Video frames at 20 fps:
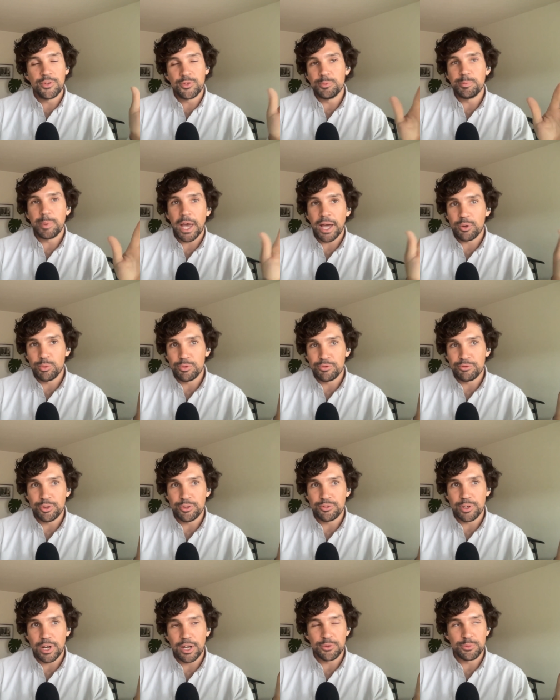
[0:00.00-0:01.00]
this was back when
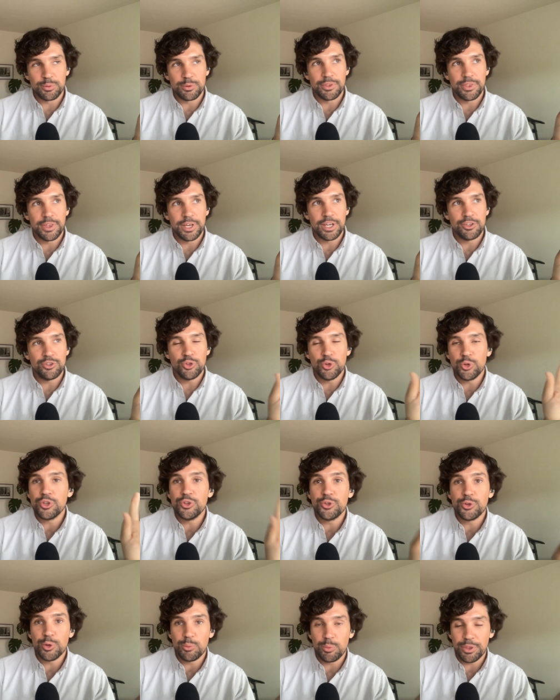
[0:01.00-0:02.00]
free trials were a thing. You
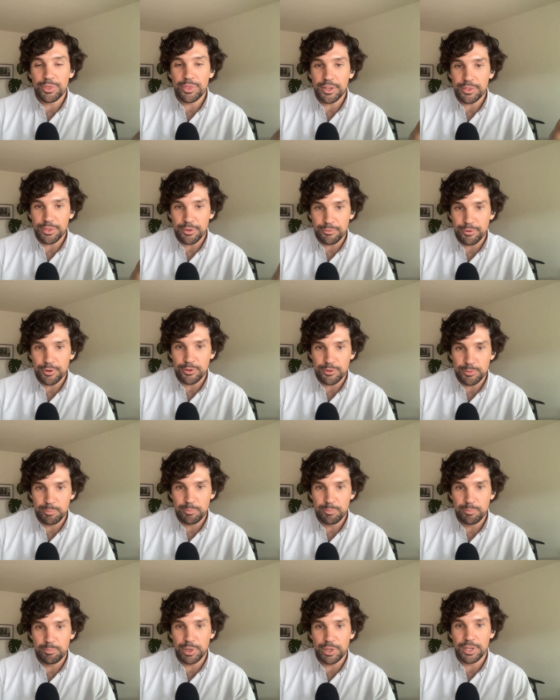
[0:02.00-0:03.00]
could do it with like the first
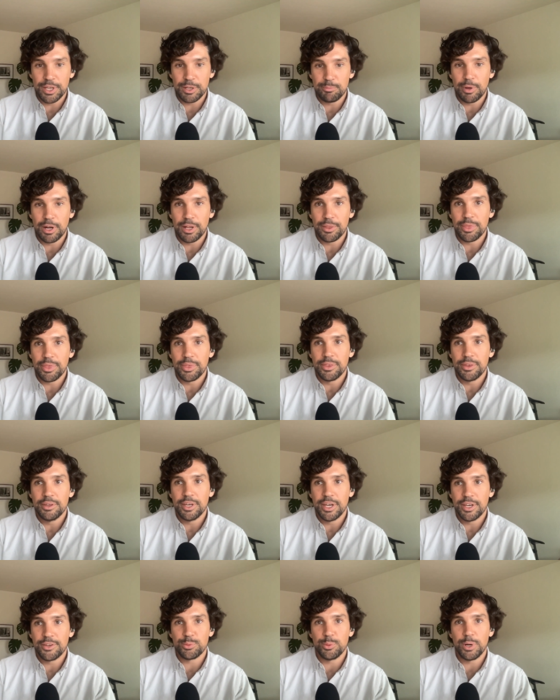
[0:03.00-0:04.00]
billing month
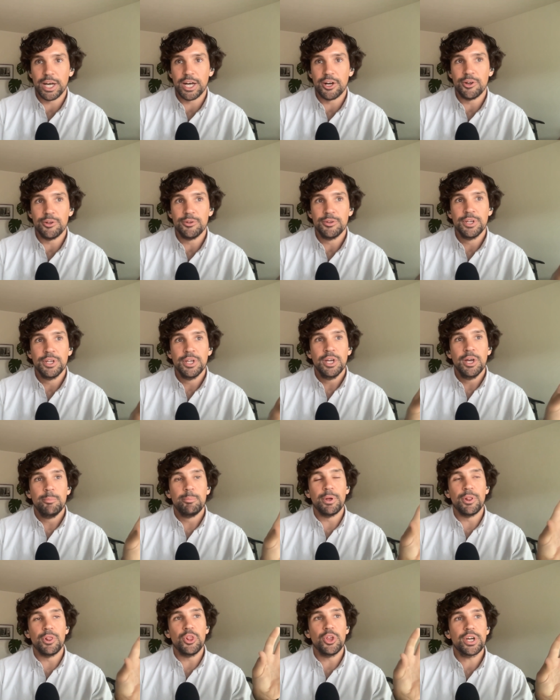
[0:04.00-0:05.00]
as well.
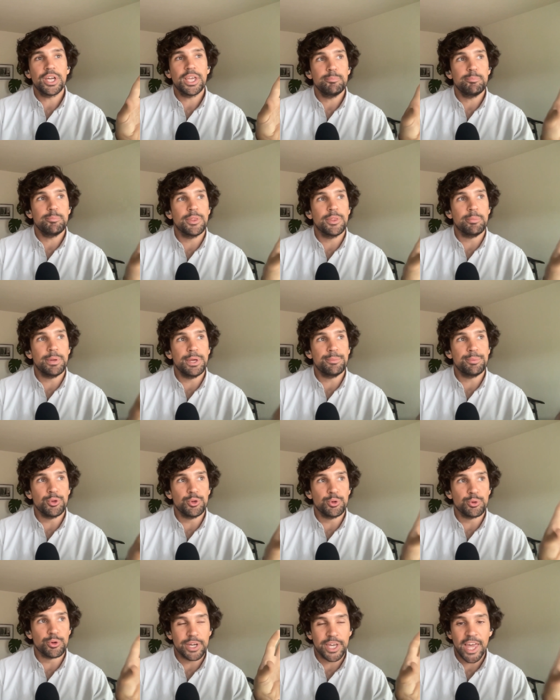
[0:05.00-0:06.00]
But look at the people
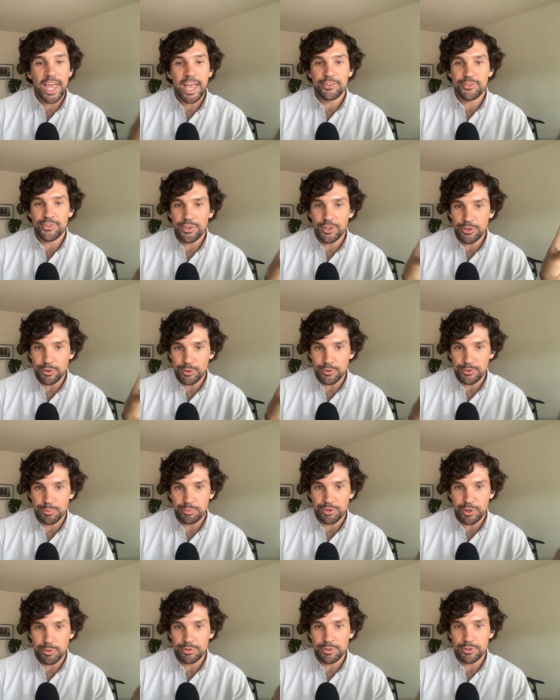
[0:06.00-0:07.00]
who are canceling their
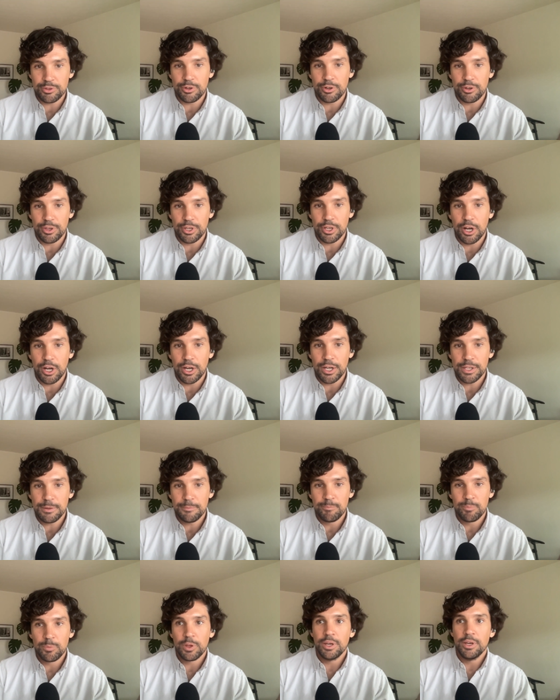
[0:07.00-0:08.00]
subscription early on.
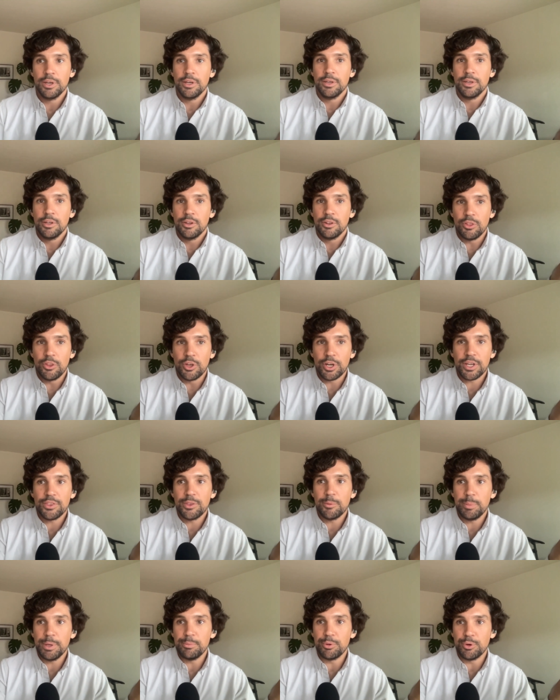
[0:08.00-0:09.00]
Look at
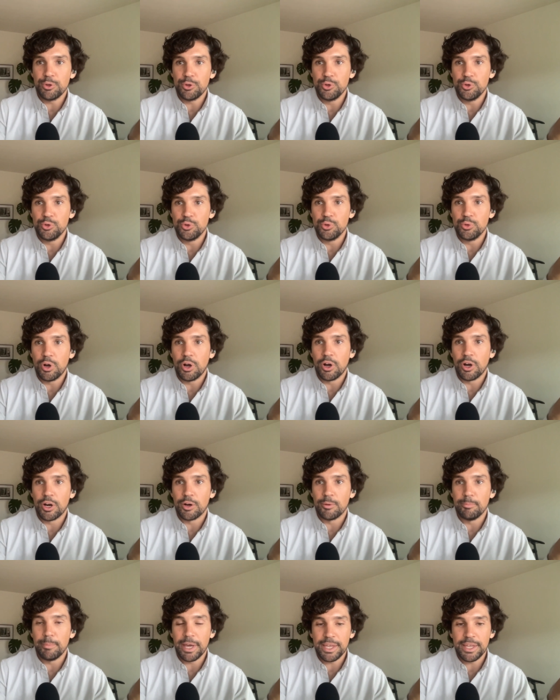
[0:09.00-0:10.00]
the people who
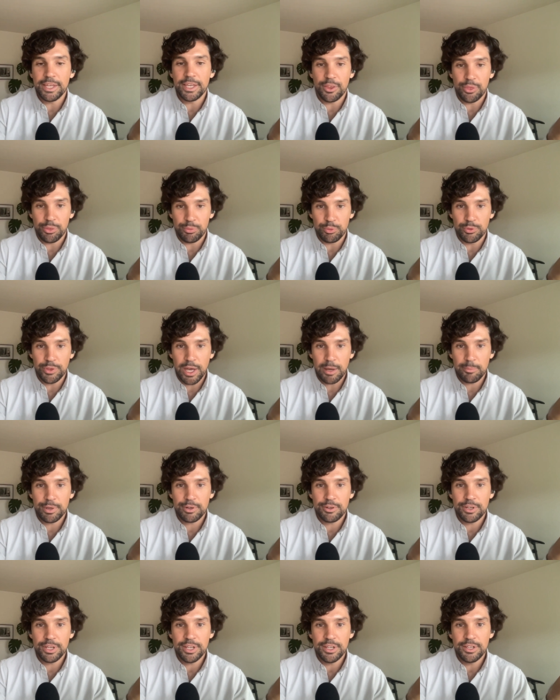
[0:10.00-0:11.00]
are making it through that
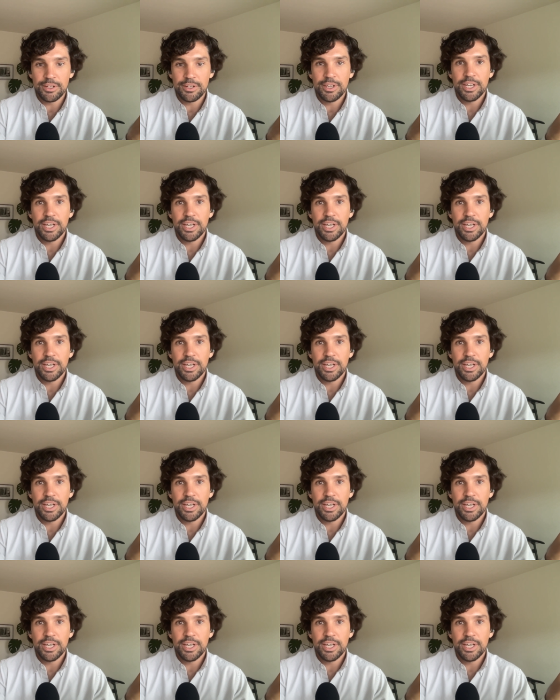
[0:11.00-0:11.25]
period